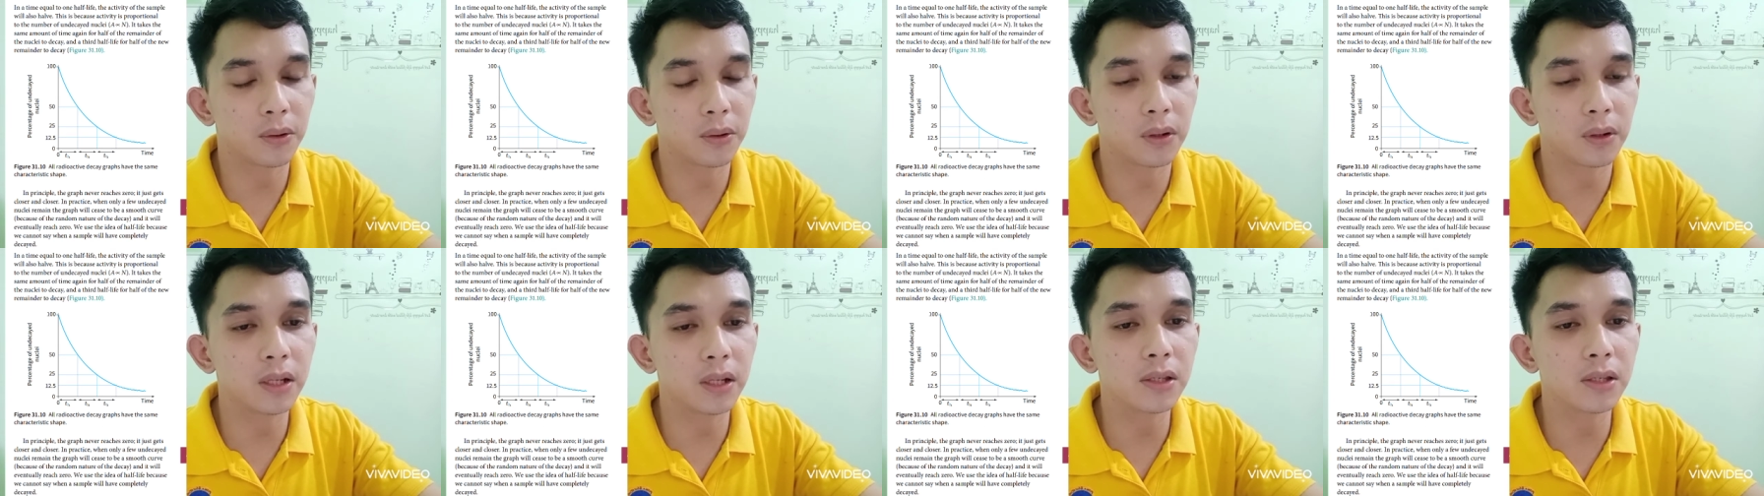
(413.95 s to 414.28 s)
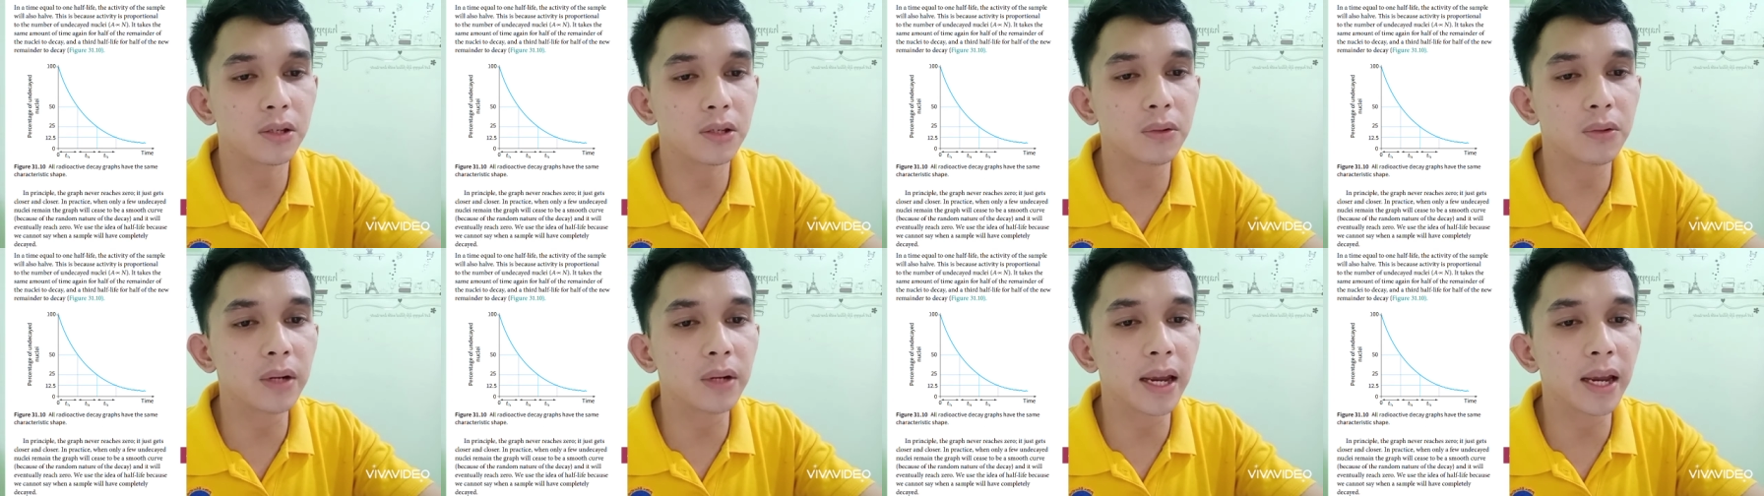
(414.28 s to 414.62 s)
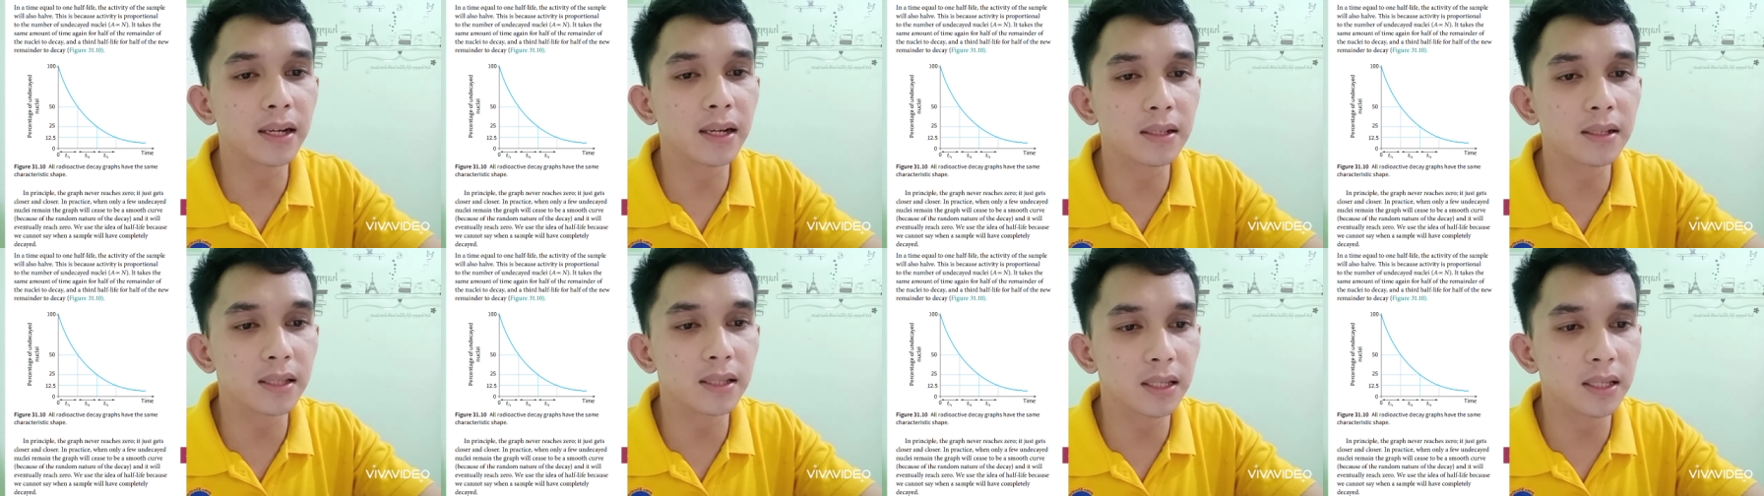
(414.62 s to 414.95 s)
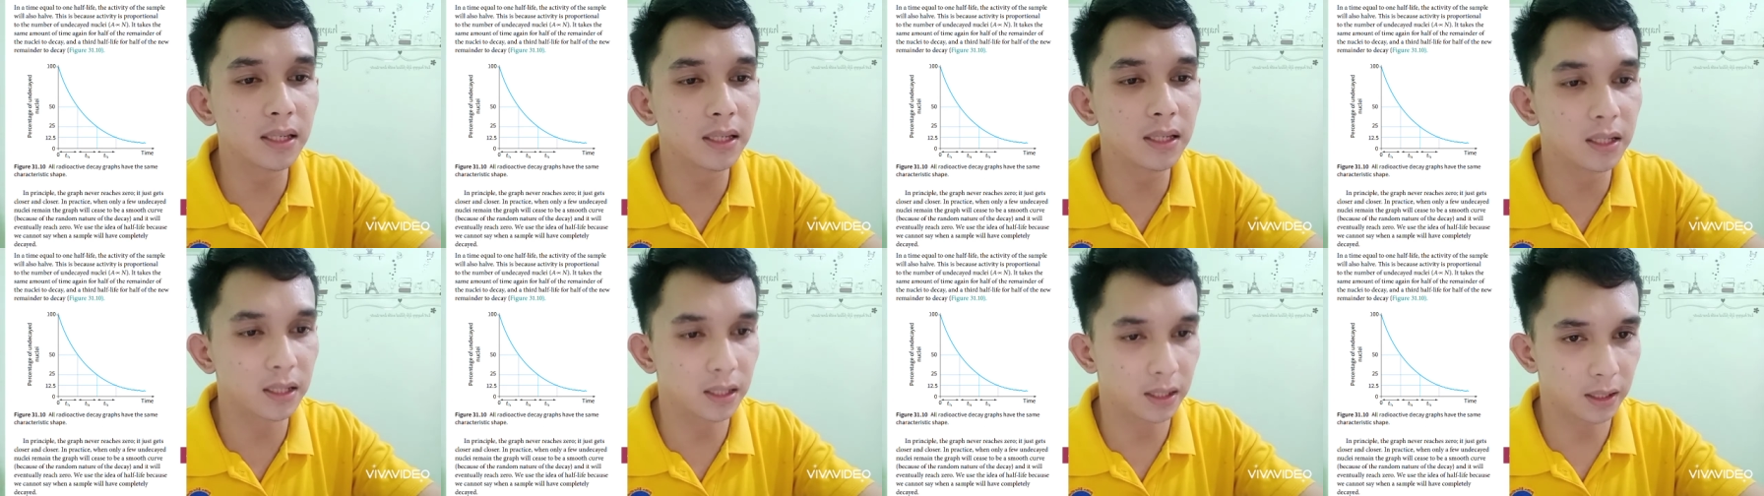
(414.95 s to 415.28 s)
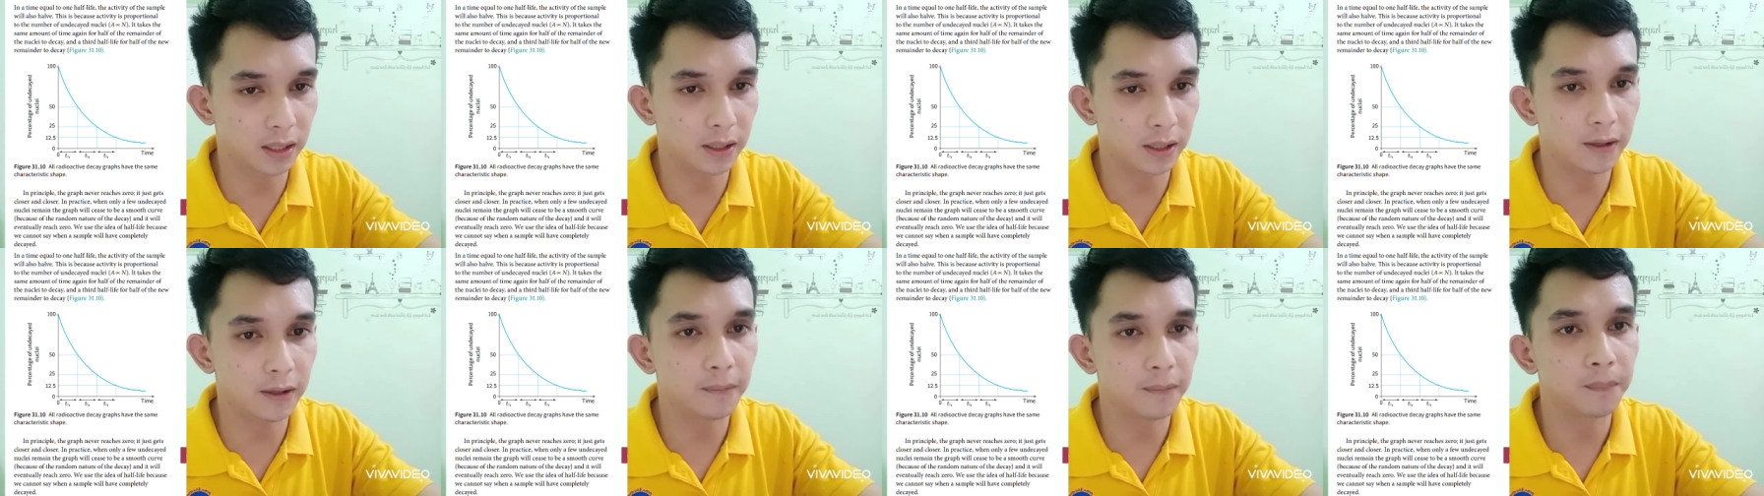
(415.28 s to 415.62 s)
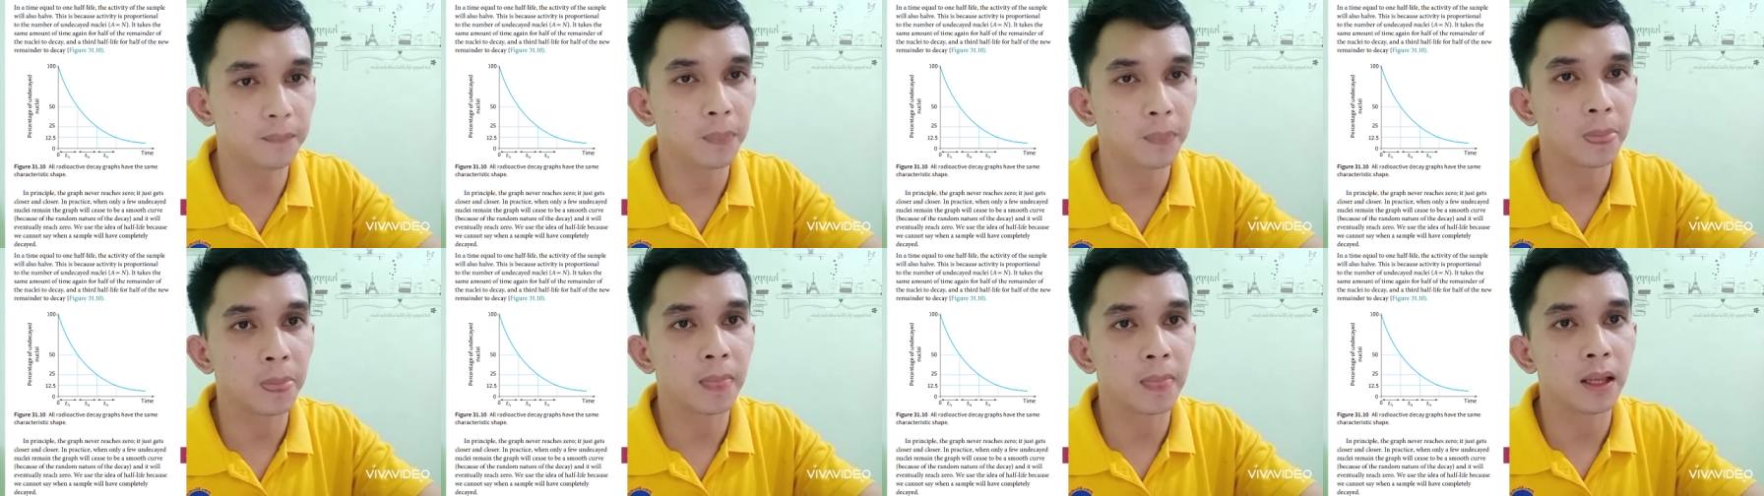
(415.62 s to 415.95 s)
as you can see here.
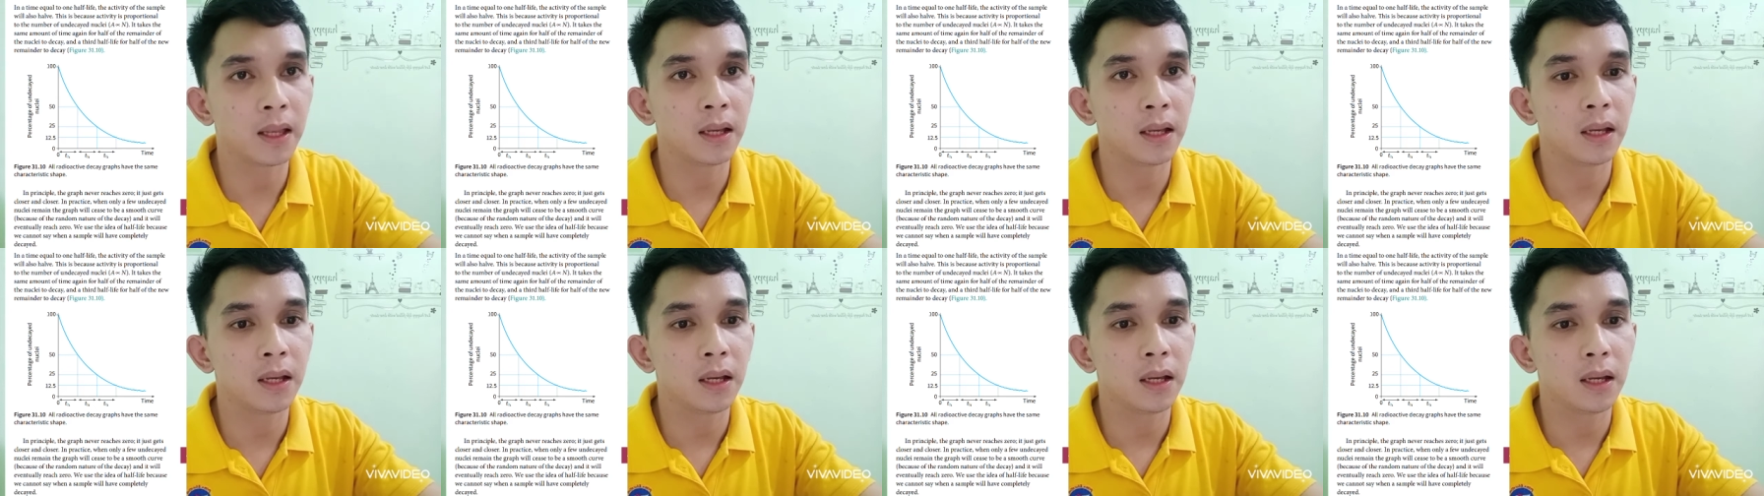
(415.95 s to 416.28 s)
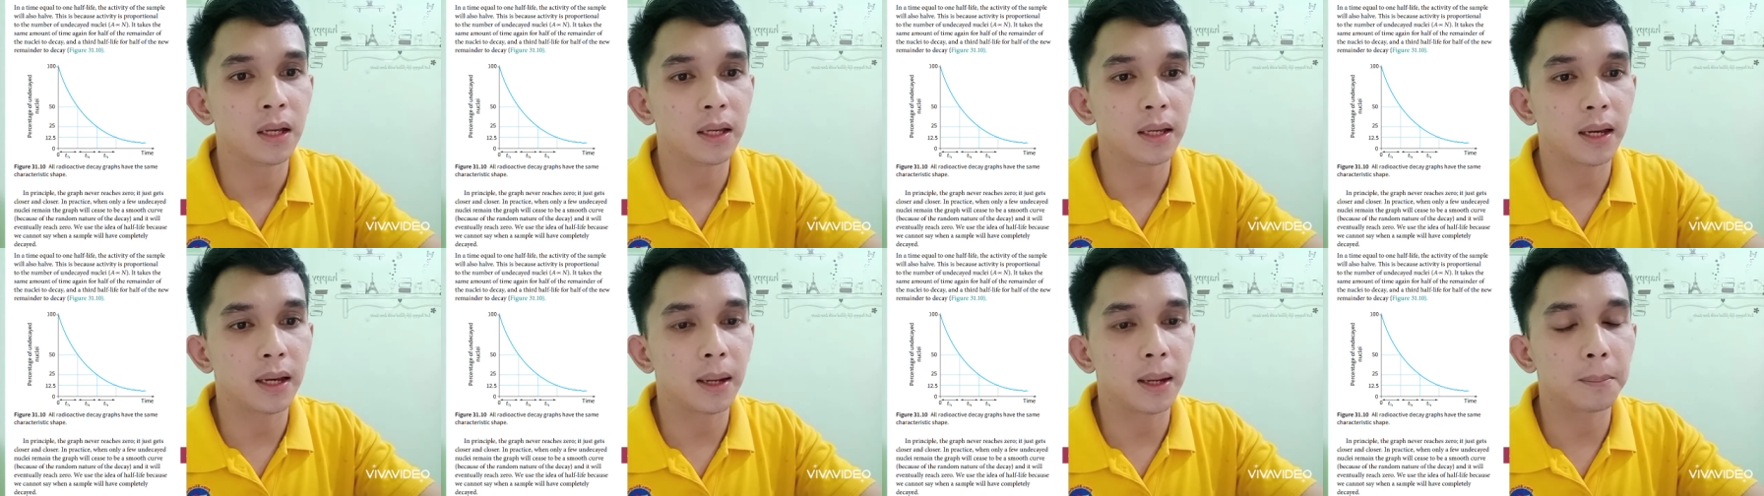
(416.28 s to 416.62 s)
Yeah.